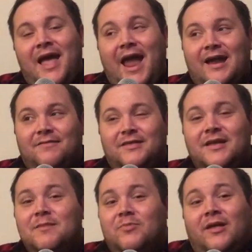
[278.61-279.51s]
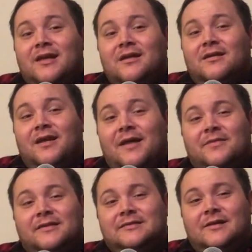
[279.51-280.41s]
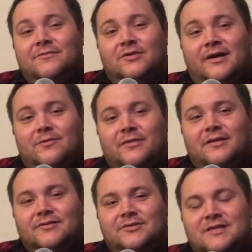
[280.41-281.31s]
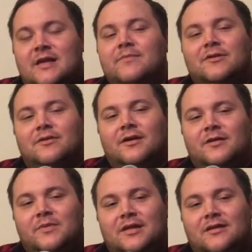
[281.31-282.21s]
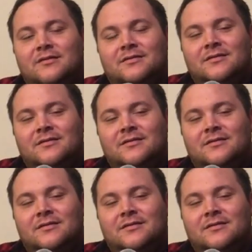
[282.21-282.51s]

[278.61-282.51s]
And if they keep playing at this level, I don't think there's teams that are going to be